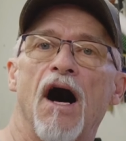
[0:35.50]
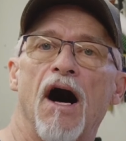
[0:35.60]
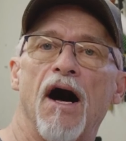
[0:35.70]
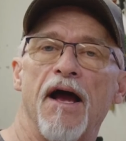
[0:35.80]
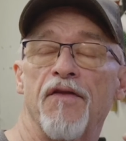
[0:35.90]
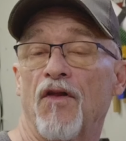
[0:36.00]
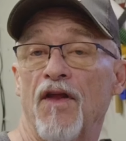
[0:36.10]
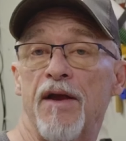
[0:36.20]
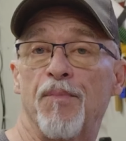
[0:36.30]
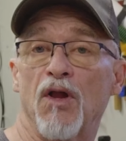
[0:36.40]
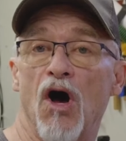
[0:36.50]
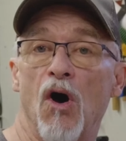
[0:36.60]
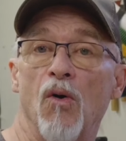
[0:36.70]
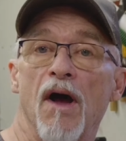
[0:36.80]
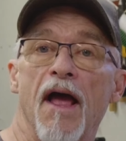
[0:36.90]
in the link
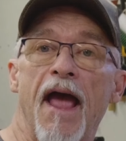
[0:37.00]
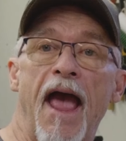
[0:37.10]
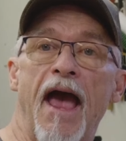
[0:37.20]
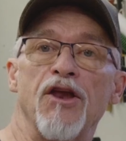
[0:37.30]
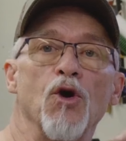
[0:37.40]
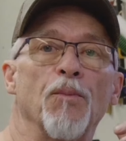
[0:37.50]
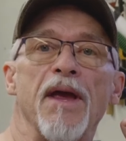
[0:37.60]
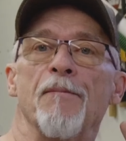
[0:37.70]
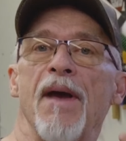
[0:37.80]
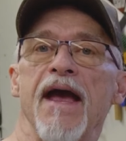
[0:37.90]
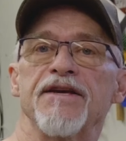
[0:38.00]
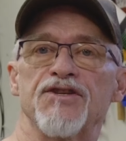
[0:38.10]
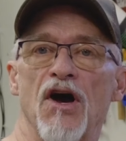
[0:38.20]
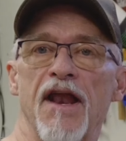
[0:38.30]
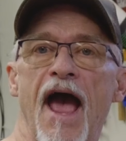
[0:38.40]
below, and you'll be amazed
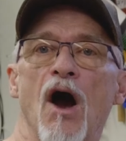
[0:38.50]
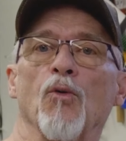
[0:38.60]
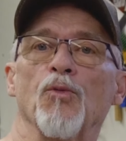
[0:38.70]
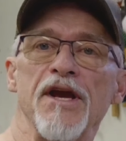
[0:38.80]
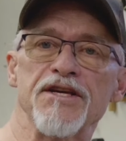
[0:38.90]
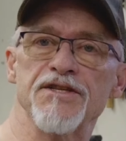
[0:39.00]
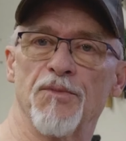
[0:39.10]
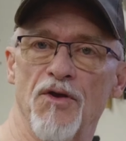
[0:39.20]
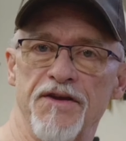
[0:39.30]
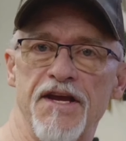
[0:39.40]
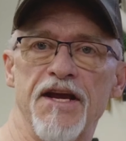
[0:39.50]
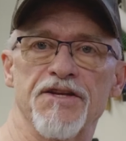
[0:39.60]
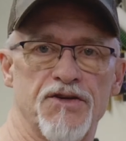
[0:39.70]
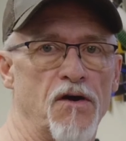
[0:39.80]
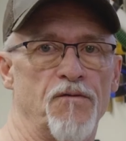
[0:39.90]
on how reasonable the
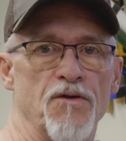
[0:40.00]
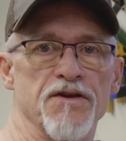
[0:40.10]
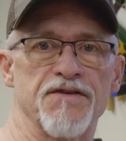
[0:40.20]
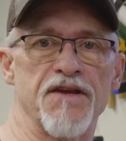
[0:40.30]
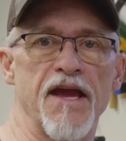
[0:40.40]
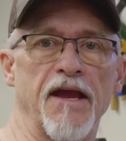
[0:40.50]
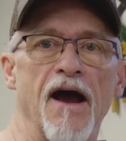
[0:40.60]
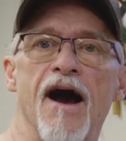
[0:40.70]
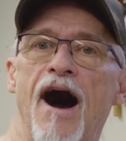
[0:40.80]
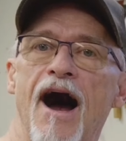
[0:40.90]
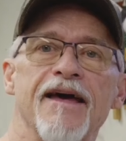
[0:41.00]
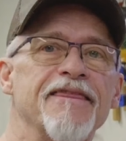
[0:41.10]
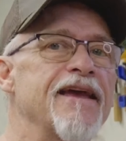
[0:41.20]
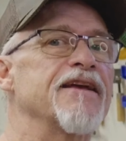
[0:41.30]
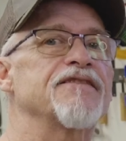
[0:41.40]
tickets are for this thing. I
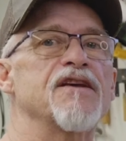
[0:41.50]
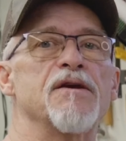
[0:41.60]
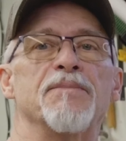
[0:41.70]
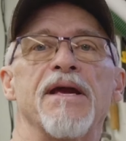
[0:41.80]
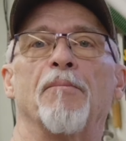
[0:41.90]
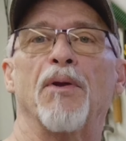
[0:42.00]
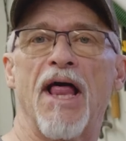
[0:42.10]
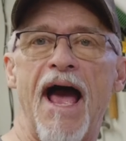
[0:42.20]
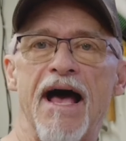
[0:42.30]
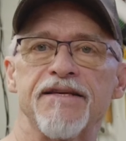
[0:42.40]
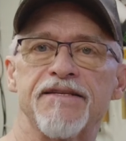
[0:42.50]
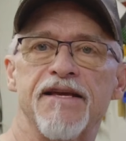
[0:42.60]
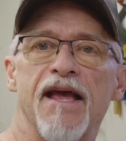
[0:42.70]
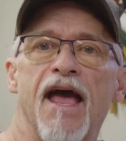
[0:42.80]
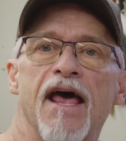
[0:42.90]
think it's going to be a blast,
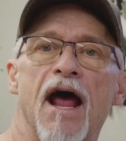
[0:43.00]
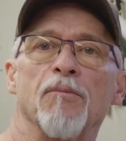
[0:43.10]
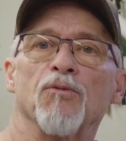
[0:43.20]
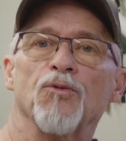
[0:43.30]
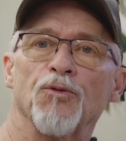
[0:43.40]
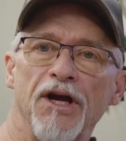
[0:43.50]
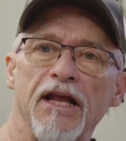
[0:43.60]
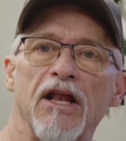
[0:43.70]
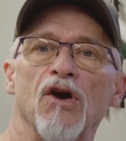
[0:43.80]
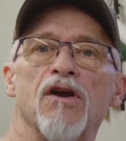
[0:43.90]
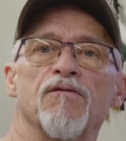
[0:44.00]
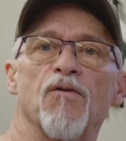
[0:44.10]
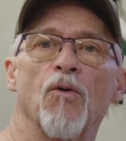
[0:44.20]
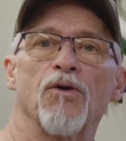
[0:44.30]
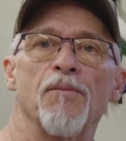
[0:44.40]
and I'm really looking
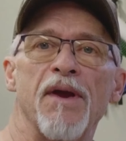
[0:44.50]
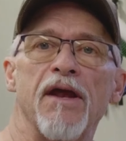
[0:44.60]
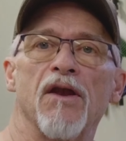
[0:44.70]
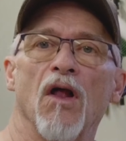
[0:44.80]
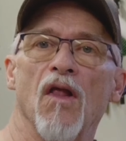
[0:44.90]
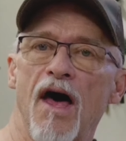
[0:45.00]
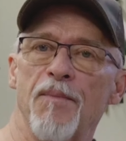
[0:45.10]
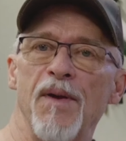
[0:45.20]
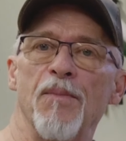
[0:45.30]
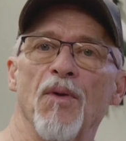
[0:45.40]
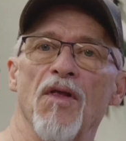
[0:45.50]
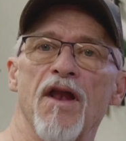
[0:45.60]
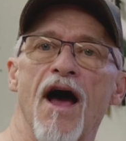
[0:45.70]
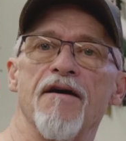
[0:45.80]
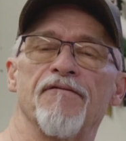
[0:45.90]
forward to meeting a lot of people
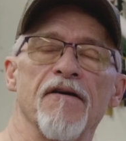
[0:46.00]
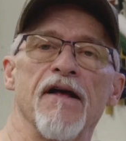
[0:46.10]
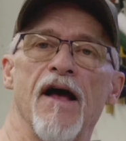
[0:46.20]
that I've